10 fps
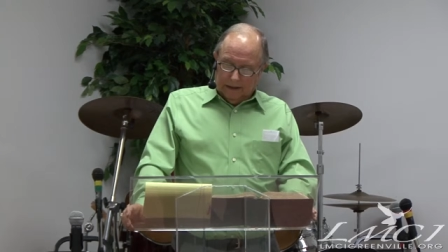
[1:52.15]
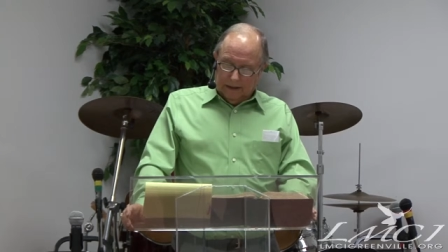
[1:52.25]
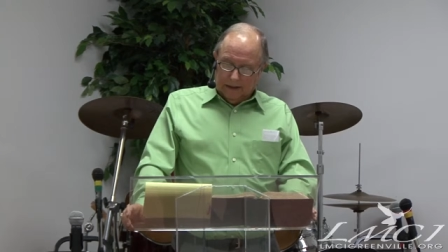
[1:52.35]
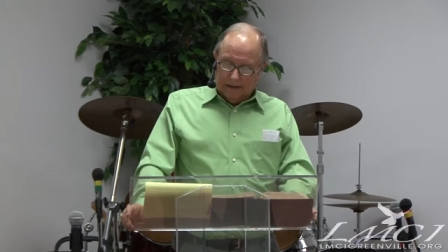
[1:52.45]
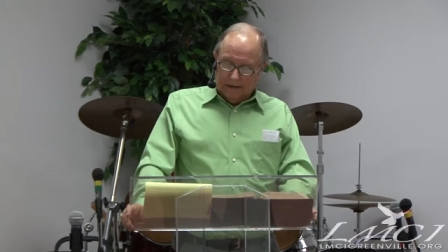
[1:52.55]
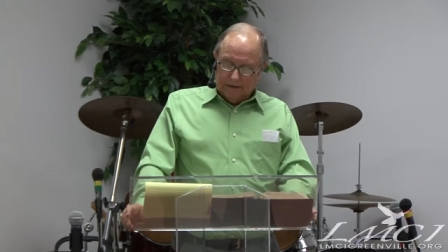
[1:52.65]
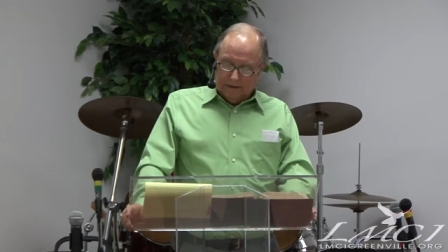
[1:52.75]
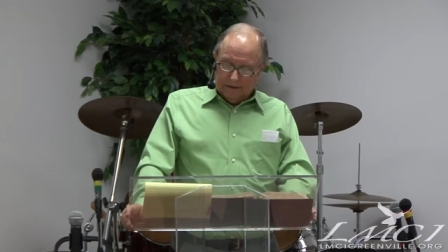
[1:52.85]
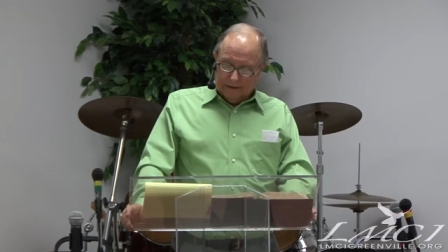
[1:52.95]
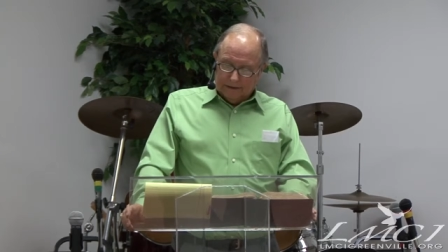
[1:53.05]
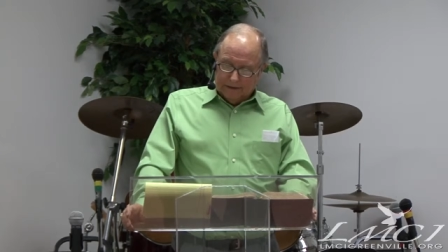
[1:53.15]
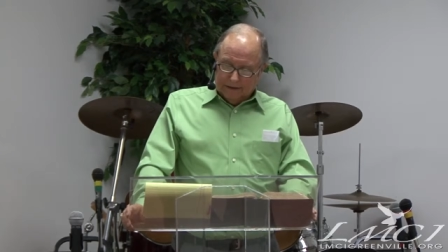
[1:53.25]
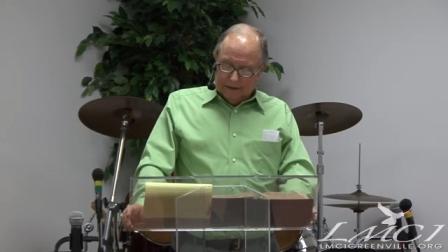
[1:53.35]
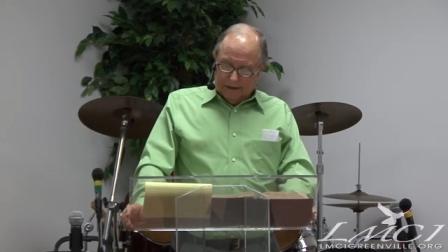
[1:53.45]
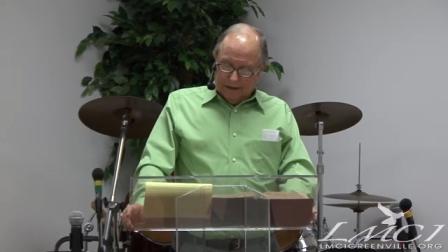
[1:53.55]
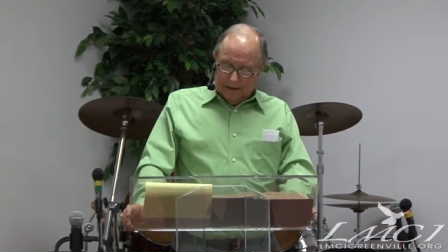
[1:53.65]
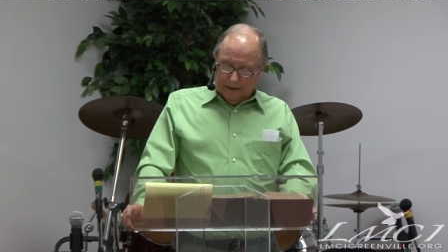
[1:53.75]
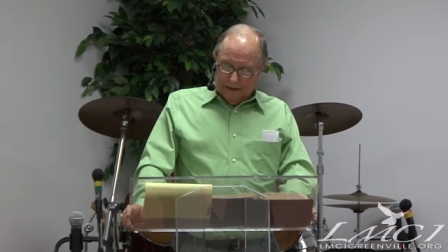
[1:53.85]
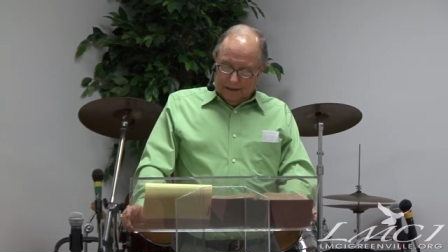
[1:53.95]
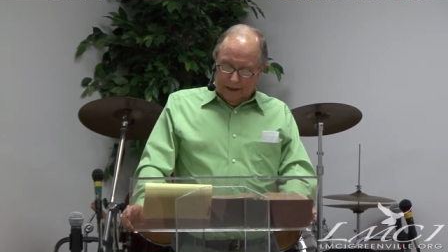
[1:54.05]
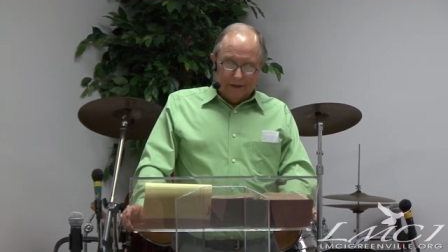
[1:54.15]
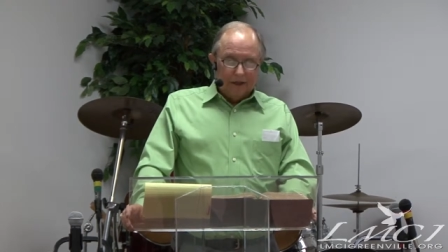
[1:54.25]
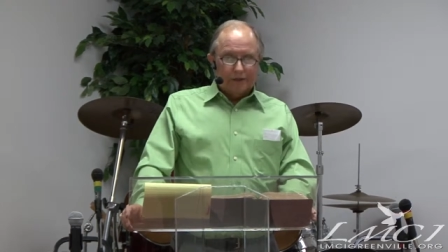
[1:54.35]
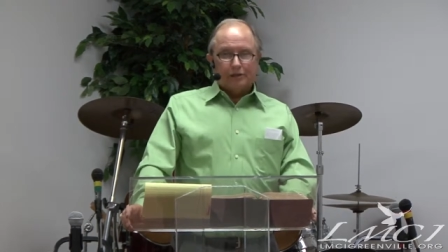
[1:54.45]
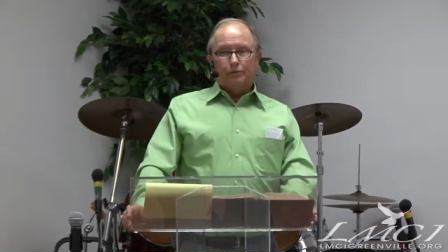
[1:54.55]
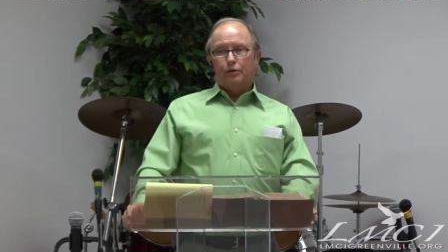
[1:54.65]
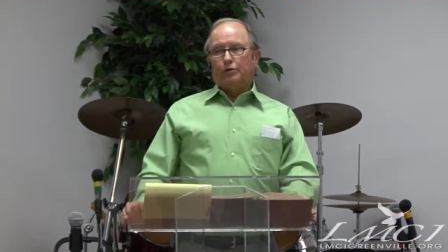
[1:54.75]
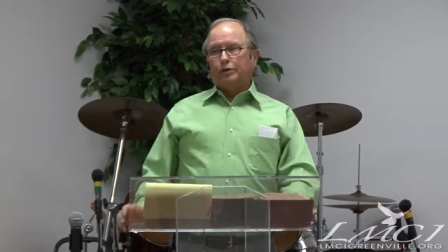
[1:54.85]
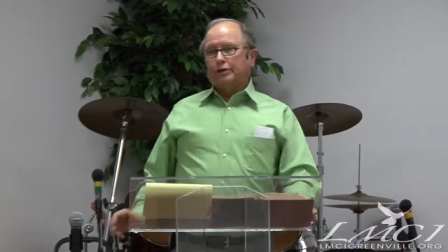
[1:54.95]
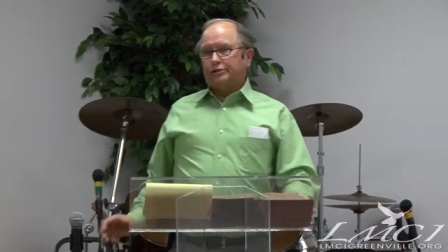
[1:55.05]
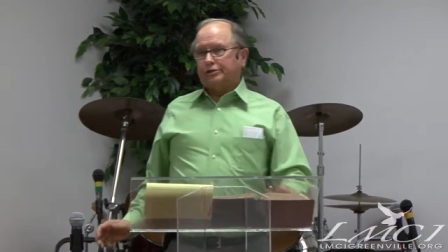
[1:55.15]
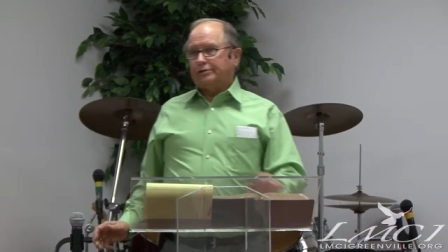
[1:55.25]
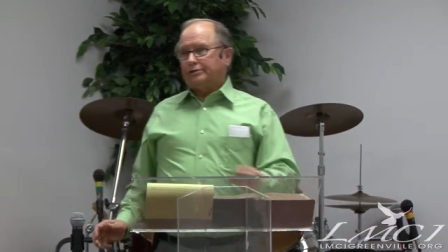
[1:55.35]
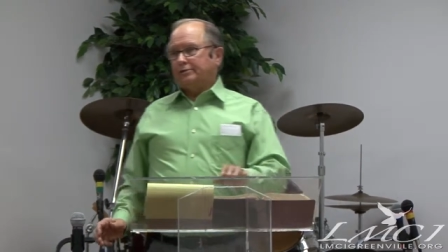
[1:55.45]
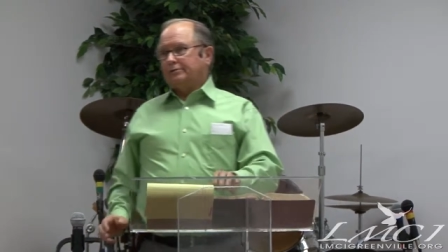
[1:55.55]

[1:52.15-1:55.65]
He, he doesn't want us